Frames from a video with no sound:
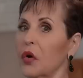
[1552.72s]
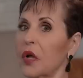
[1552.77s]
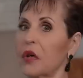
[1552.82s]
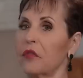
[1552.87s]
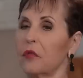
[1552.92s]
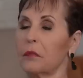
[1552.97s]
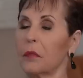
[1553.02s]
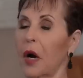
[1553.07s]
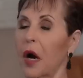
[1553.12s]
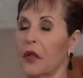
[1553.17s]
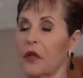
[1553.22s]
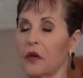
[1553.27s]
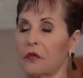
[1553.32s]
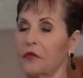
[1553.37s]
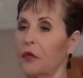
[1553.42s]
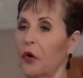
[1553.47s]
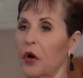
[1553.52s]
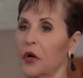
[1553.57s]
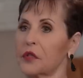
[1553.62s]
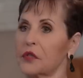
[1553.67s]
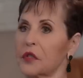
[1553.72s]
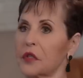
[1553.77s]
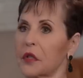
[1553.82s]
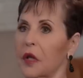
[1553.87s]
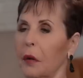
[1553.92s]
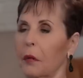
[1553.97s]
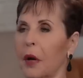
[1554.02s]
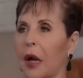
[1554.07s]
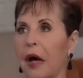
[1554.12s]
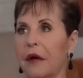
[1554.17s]
And don't even bother voicing
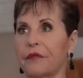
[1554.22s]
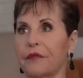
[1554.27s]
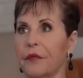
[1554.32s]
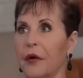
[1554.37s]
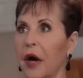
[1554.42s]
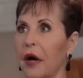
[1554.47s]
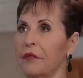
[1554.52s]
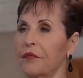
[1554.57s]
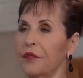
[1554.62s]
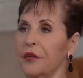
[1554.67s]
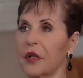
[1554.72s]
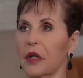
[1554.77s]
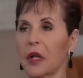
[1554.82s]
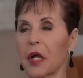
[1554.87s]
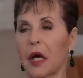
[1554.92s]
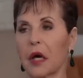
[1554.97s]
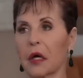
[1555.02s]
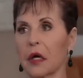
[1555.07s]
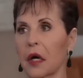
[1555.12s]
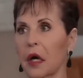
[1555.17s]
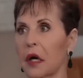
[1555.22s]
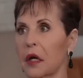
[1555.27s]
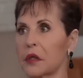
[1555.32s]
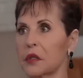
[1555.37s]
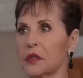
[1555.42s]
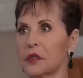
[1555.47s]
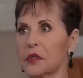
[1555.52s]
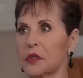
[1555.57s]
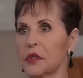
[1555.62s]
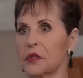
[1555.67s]
that. Well, I feel like God
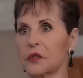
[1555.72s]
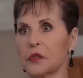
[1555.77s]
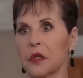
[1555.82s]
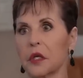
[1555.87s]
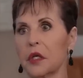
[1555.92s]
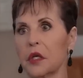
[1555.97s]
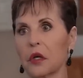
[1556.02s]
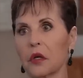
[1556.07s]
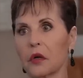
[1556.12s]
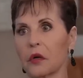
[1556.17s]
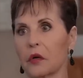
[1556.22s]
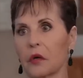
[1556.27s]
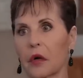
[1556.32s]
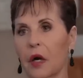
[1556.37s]
just isn't here.